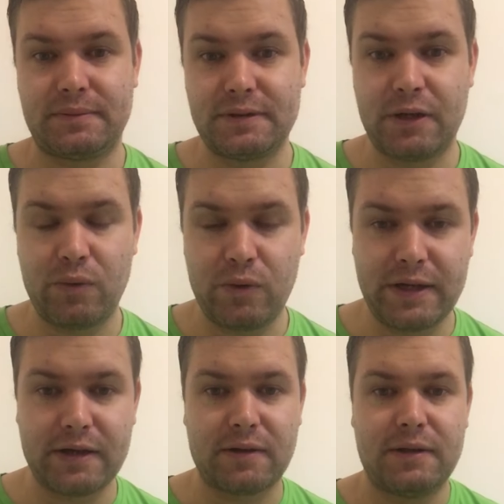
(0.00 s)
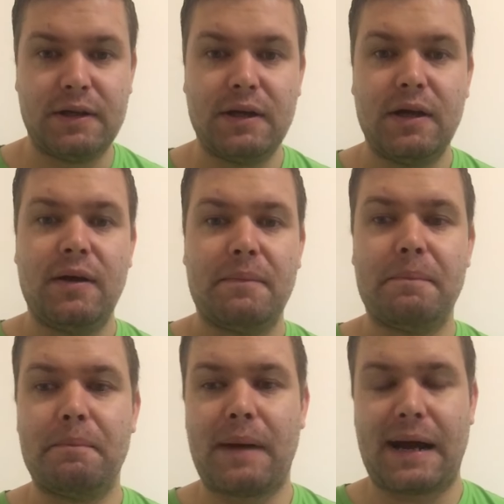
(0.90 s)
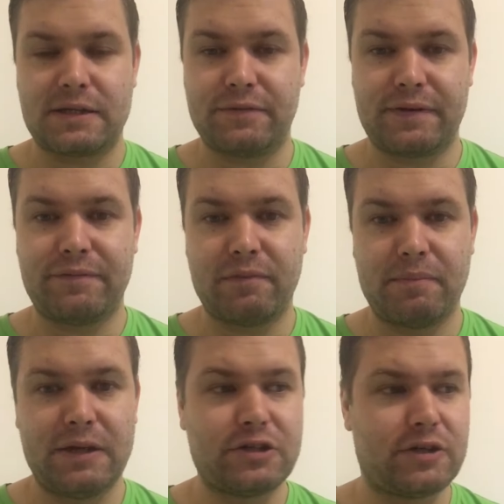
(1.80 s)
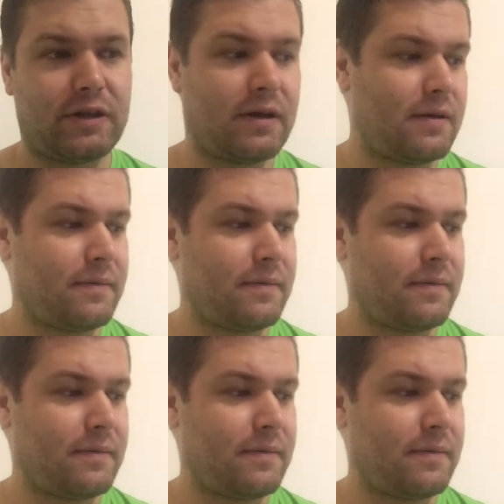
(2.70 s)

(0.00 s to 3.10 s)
the new year. Massive information.